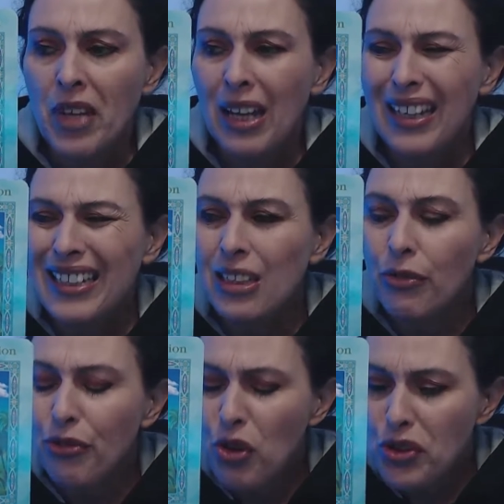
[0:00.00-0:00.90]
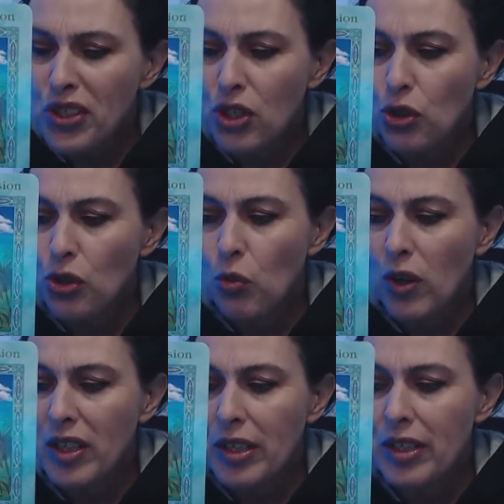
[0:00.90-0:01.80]
in the first 2
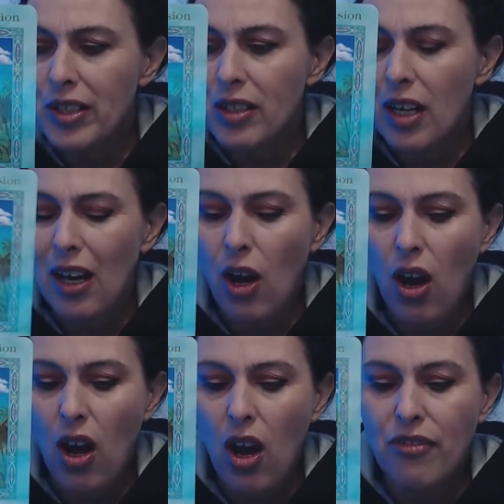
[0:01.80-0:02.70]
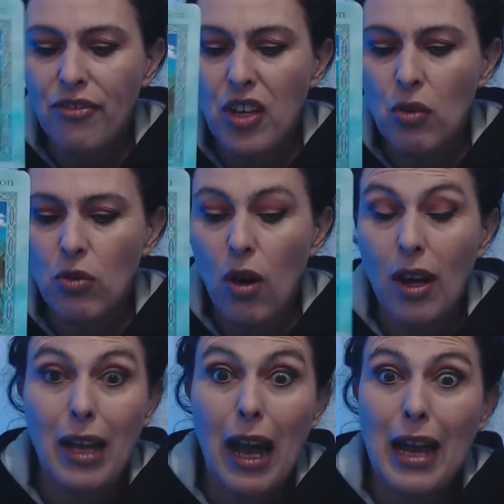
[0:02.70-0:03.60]
weeks, I feel
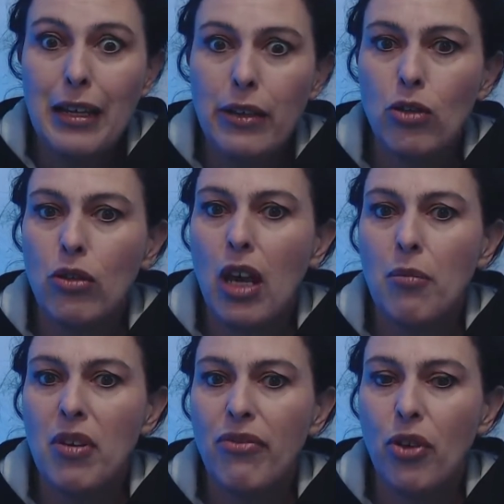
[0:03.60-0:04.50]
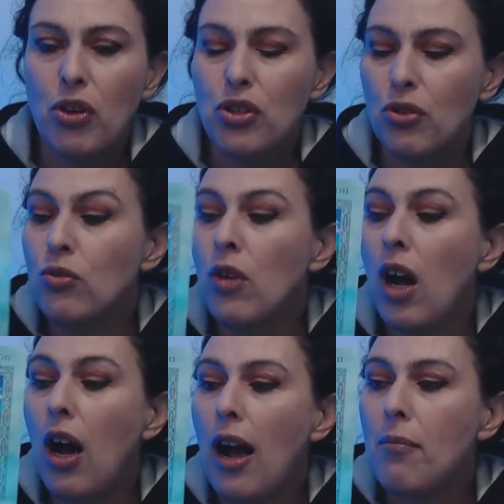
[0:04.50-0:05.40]
like A, you can be fertile,
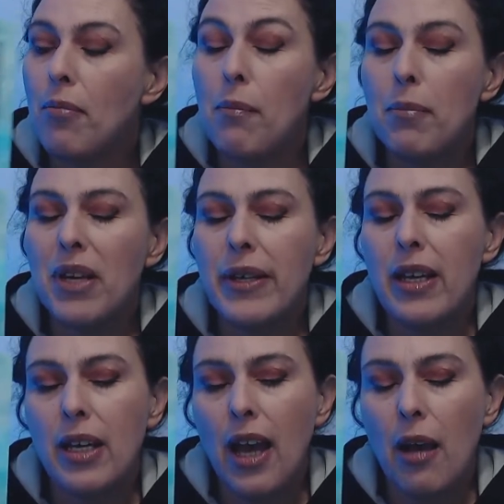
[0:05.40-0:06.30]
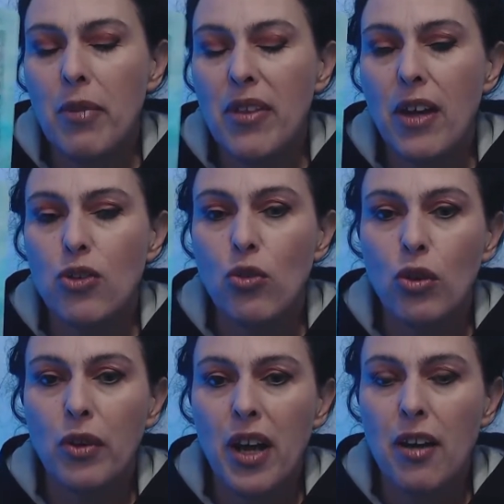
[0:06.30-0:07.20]
but B, it can be that your
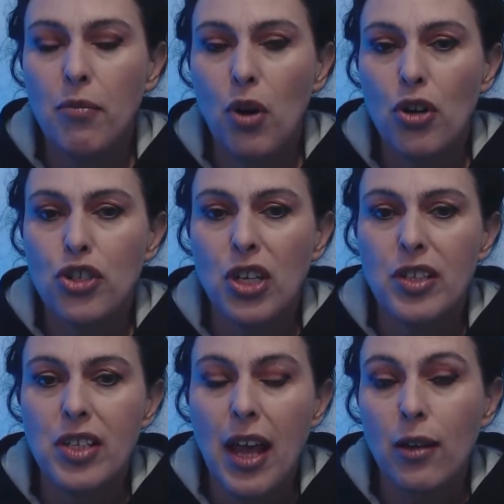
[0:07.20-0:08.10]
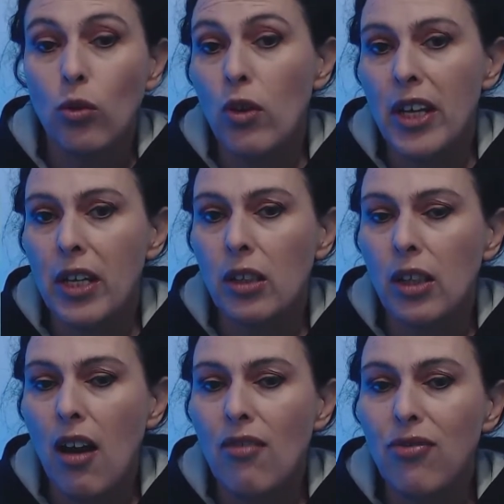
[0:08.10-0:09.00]
creative projects and looking at
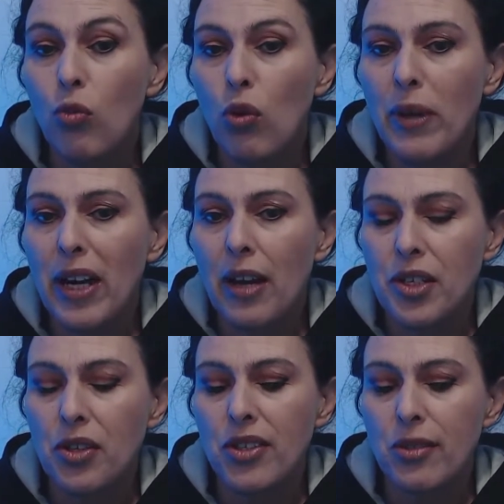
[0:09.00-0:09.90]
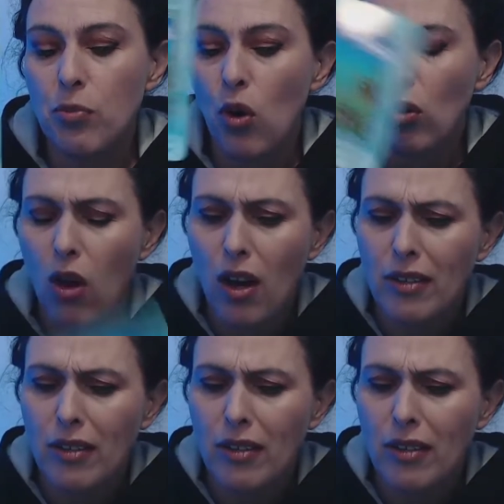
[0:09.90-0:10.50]
love will be under the spotlight.